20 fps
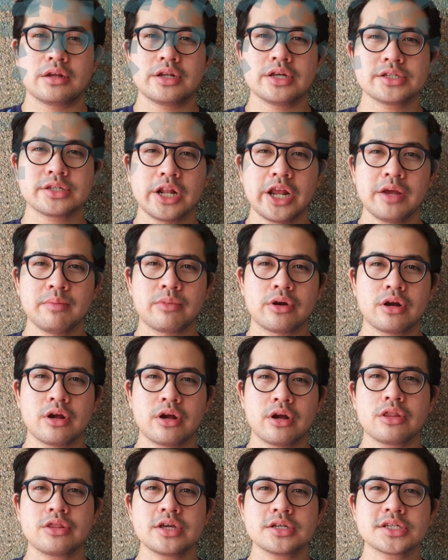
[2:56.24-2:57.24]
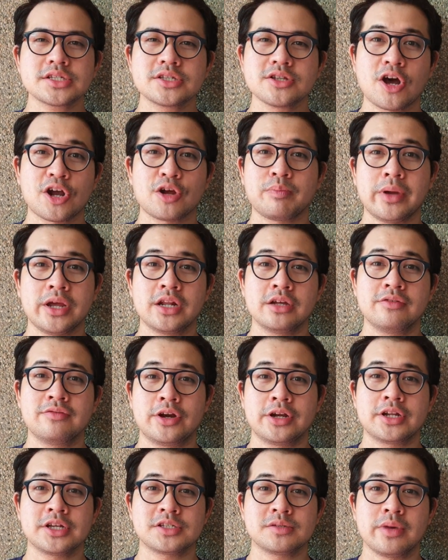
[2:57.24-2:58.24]
Disclaimer, this is not a paid
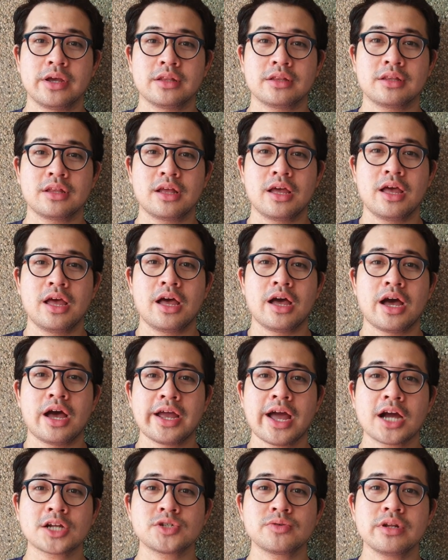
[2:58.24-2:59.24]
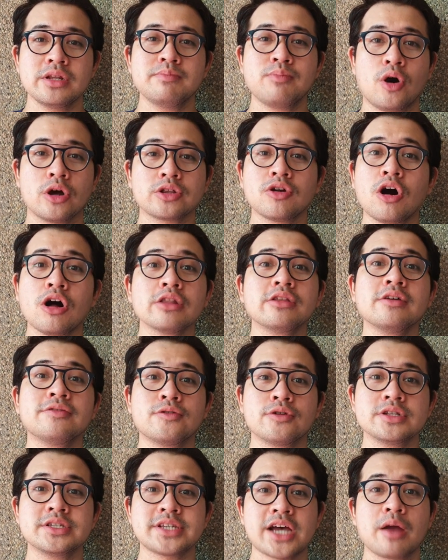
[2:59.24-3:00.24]
advertisement. I actually bought all the
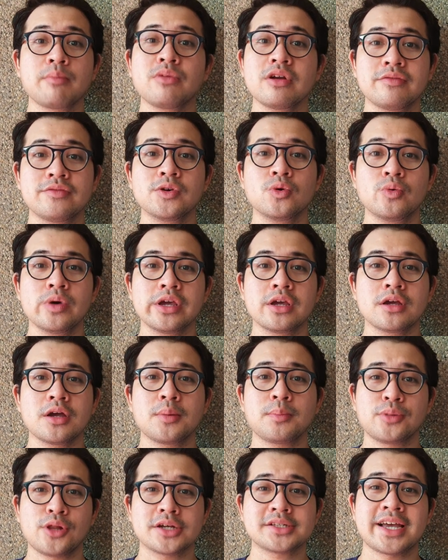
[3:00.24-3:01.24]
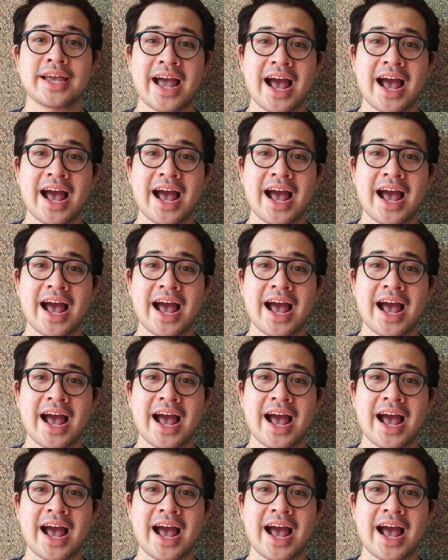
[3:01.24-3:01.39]
foods I'm reviewing plus